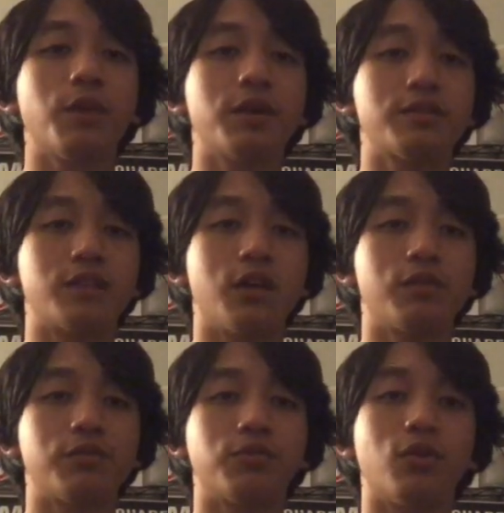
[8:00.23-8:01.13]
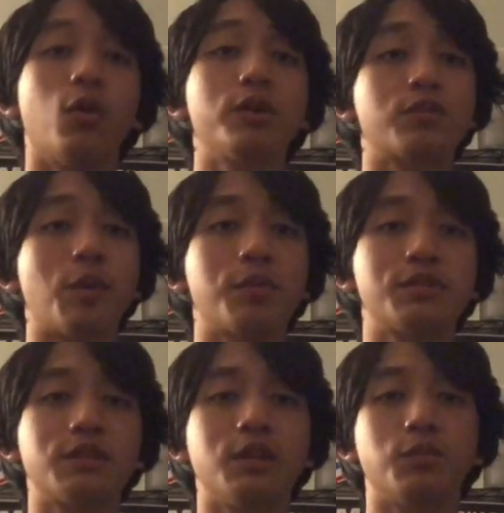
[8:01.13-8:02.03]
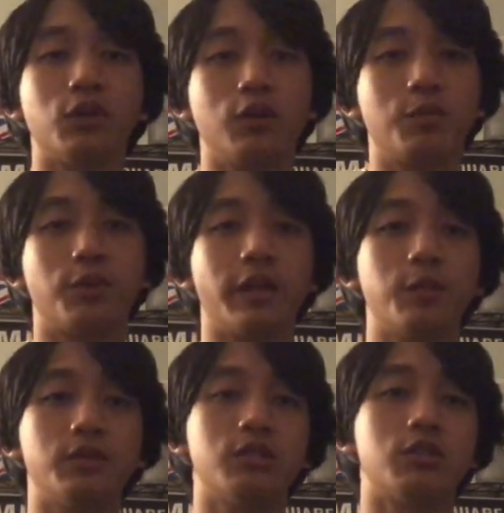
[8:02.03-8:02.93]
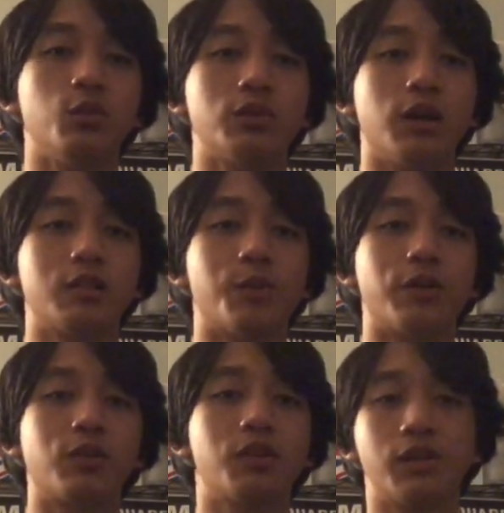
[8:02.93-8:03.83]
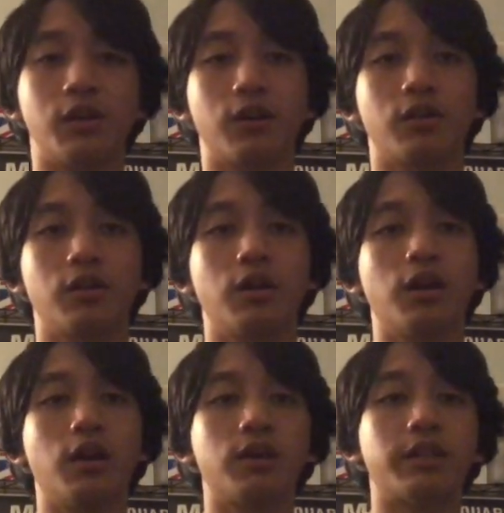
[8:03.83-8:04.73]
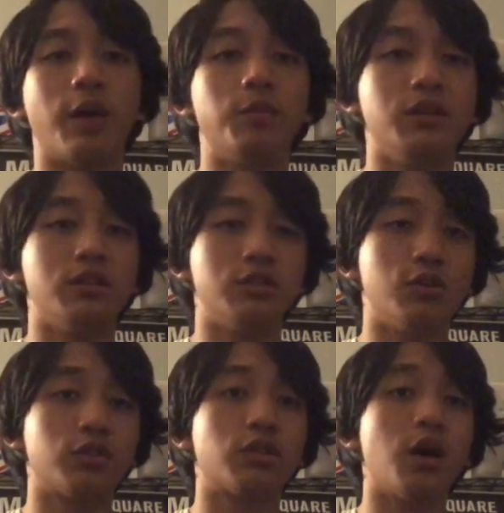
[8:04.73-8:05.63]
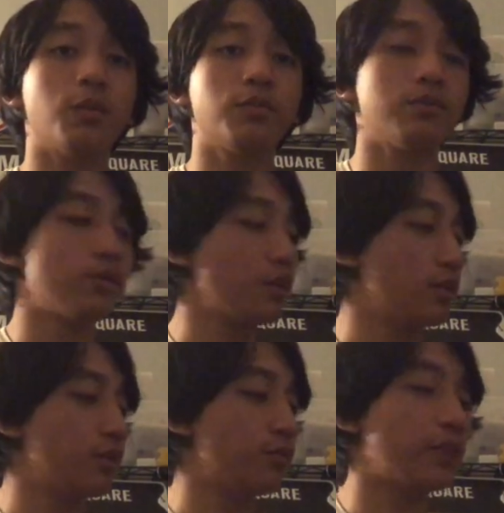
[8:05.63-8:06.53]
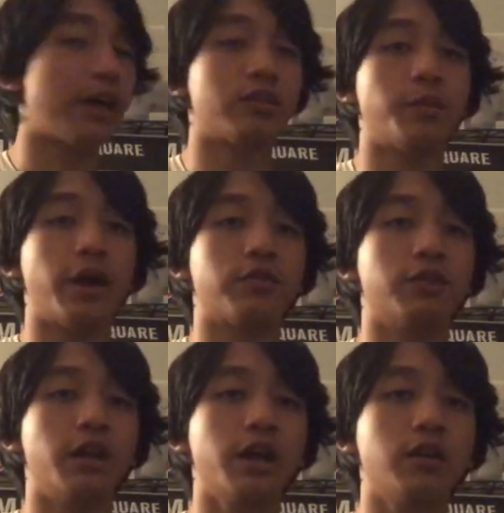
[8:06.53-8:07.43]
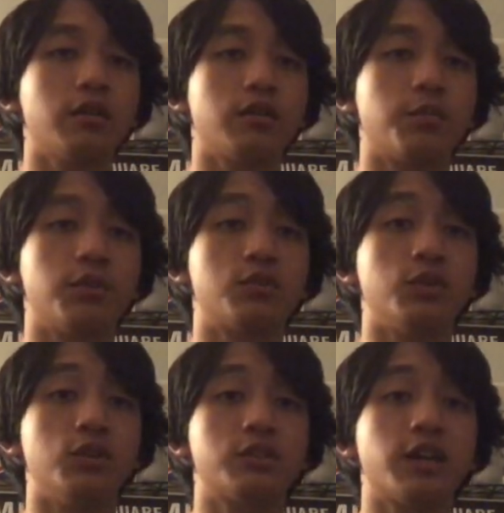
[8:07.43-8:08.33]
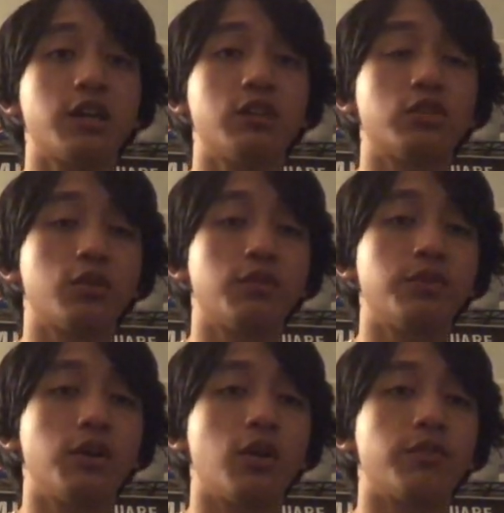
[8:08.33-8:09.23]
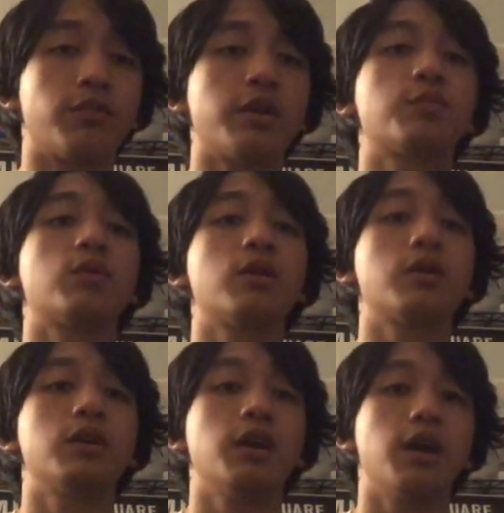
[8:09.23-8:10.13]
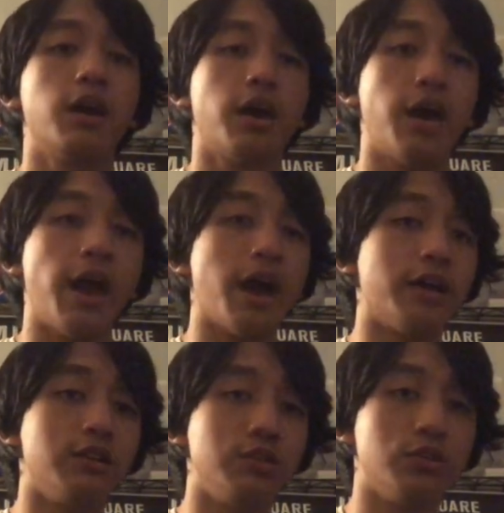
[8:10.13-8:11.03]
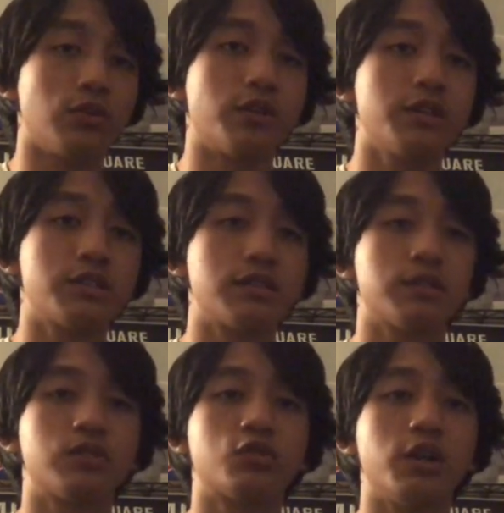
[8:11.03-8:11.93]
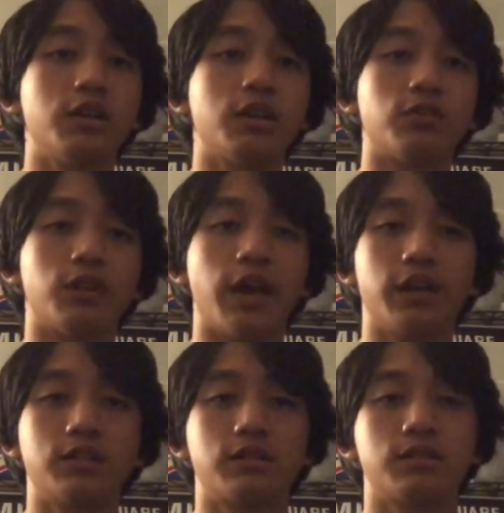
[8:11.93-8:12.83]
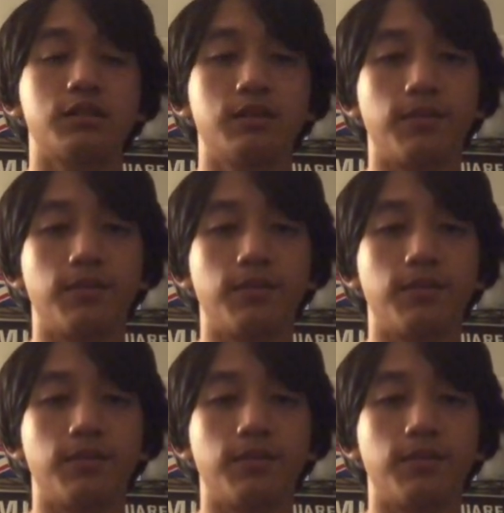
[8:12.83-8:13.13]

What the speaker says: by yourself, always remember to keep the good playing position we talked about earlier. That means your thumb flat on the back of the neck, between your 2nd and 3rd finger on the fretboard, and your wrists straight and relaxed.